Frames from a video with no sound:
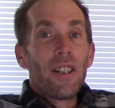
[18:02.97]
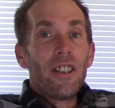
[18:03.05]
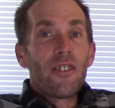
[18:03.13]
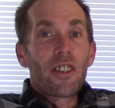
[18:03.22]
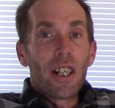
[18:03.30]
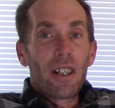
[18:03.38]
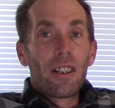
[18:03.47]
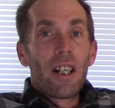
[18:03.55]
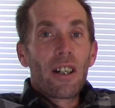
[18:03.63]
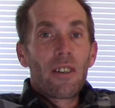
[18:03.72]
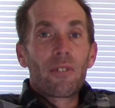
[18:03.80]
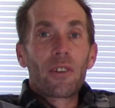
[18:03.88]
He's got a
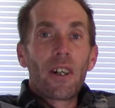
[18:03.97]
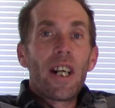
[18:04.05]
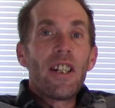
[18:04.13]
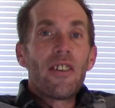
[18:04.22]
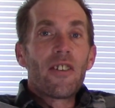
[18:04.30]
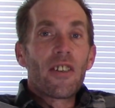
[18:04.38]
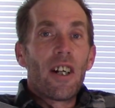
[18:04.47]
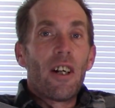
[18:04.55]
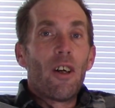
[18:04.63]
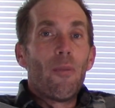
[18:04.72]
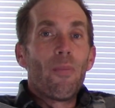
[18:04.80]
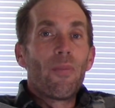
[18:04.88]
lot of great
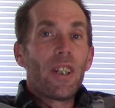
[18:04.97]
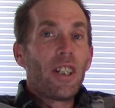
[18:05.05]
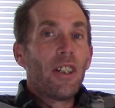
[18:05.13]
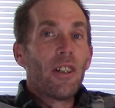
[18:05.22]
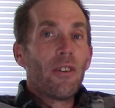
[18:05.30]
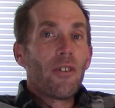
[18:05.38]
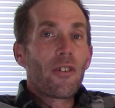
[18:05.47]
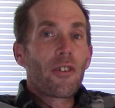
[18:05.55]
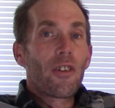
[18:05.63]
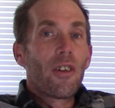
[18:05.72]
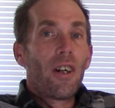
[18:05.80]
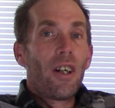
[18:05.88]

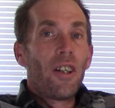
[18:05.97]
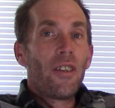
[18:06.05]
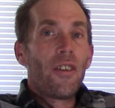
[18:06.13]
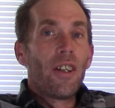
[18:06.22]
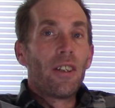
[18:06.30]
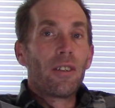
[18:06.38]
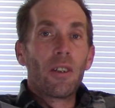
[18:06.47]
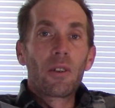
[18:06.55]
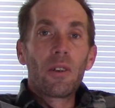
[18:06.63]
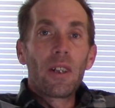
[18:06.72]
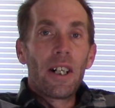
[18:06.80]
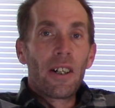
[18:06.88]
videos on the
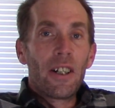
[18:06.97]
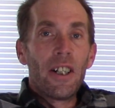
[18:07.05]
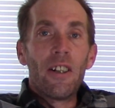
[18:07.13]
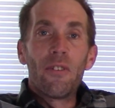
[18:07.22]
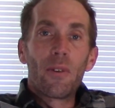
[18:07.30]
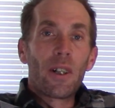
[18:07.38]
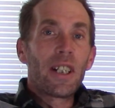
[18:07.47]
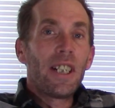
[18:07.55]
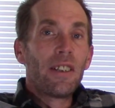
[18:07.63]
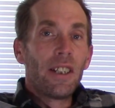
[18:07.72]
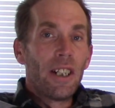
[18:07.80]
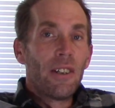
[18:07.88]
local area of where
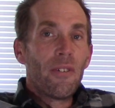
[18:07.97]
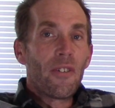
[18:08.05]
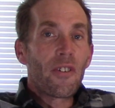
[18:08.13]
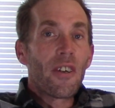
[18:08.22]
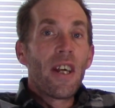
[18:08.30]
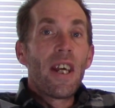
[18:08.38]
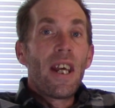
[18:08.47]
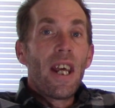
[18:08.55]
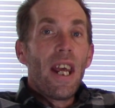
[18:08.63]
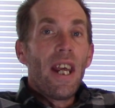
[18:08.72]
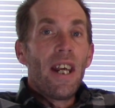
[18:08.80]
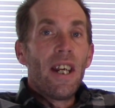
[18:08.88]
he lives,
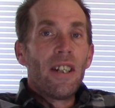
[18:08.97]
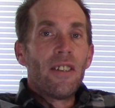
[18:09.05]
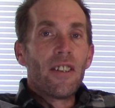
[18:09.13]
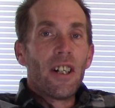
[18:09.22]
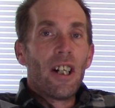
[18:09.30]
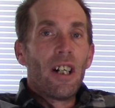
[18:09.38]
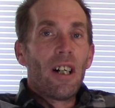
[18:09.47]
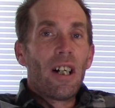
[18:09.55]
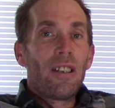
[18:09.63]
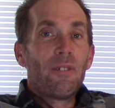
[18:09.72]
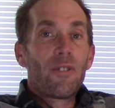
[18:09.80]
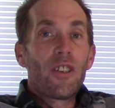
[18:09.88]
and
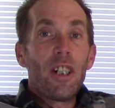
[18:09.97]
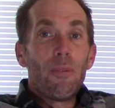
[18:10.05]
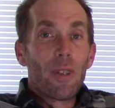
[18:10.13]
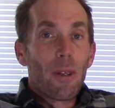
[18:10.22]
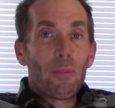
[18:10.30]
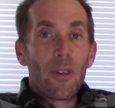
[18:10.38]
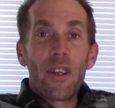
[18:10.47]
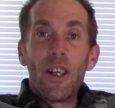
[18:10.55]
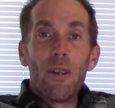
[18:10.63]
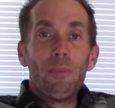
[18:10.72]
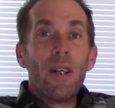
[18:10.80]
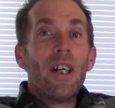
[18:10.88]
I've teamed up with
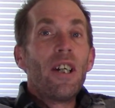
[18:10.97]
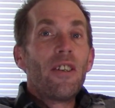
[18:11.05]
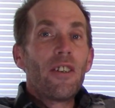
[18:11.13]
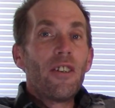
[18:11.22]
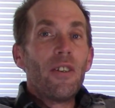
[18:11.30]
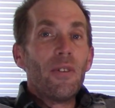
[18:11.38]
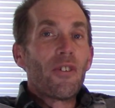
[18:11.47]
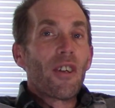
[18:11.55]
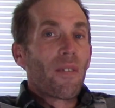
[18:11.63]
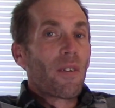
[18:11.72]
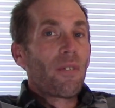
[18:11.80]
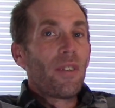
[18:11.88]
him to do
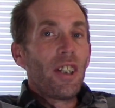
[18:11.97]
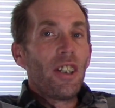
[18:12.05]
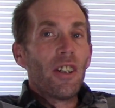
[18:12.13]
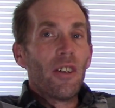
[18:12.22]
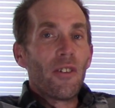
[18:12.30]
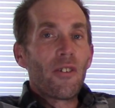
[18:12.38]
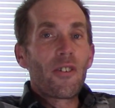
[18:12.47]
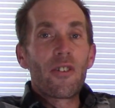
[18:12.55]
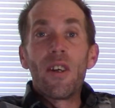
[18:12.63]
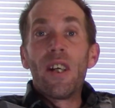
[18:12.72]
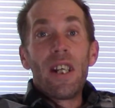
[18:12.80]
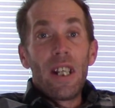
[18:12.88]
several videos,